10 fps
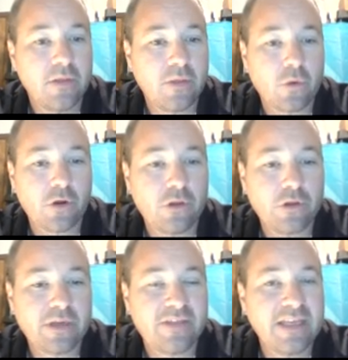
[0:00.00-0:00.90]
Then we're gonna
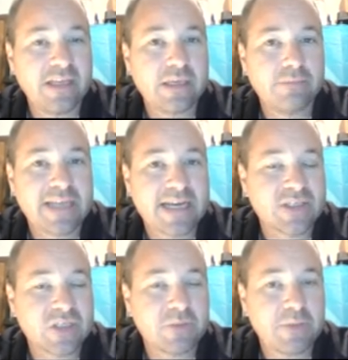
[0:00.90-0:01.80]
look at the income
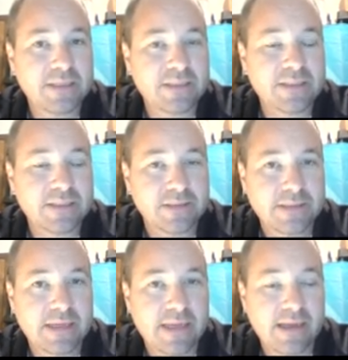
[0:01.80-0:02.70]
tax expense,
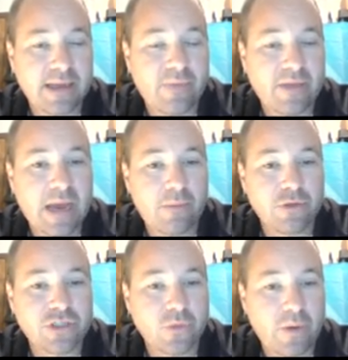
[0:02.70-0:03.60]
and then how
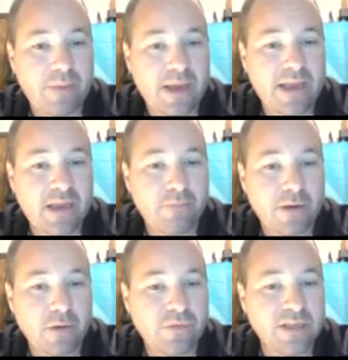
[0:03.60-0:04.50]
much did we pay
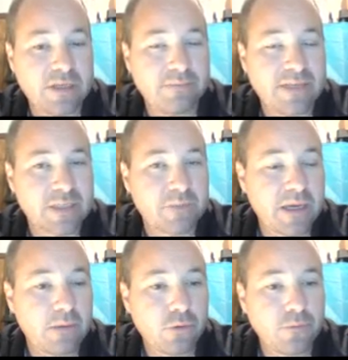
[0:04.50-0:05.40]
compared with the income tax
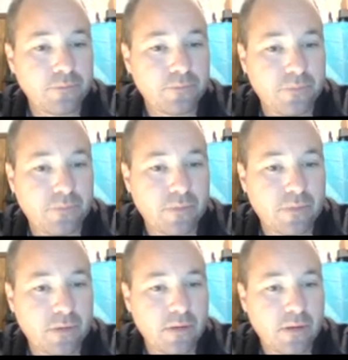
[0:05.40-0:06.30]
payable.
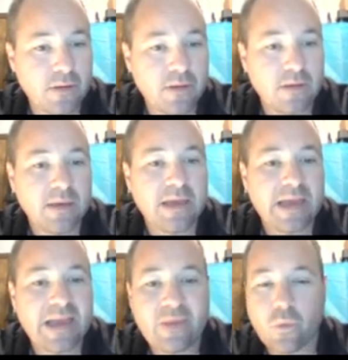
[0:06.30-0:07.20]

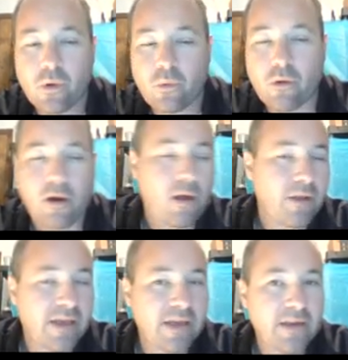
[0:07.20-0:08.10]
And then when we're all
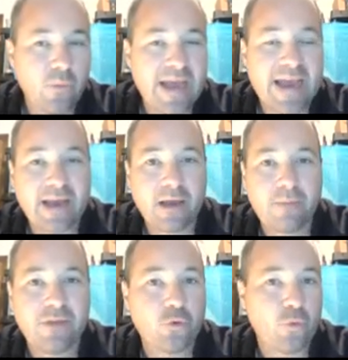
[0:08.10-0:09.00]
done and we add up
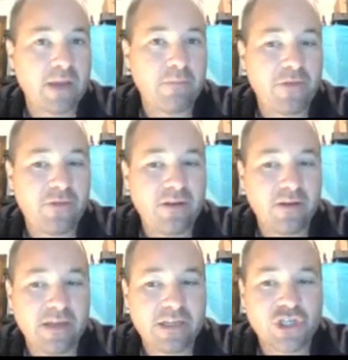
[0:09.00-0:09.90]
the direct method,
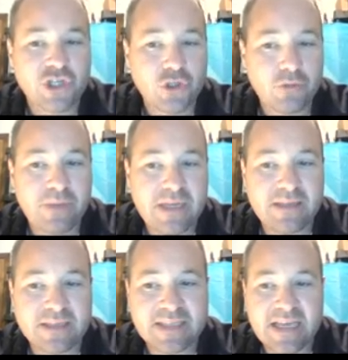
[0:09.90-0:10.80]
it should be
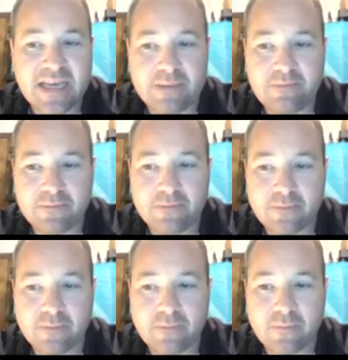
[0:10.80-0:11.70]
the same
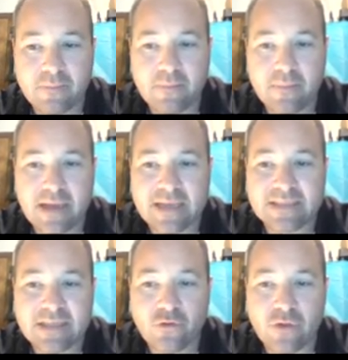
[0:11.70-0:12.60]
as
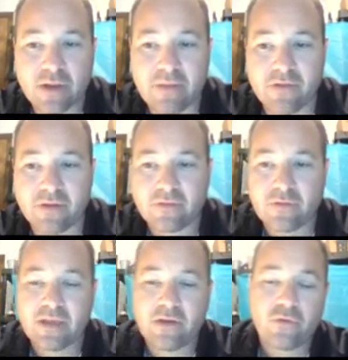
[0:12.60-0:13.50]
the indirect method. So
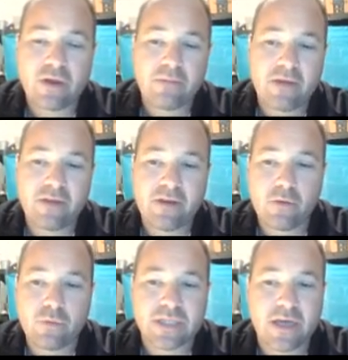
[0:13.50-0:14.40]
the indirect method here
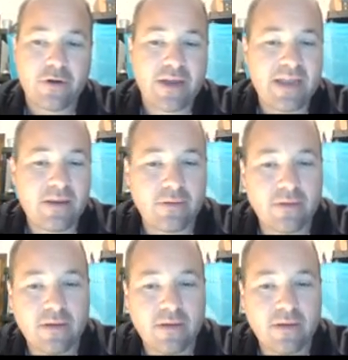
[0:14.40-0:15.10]
was 108.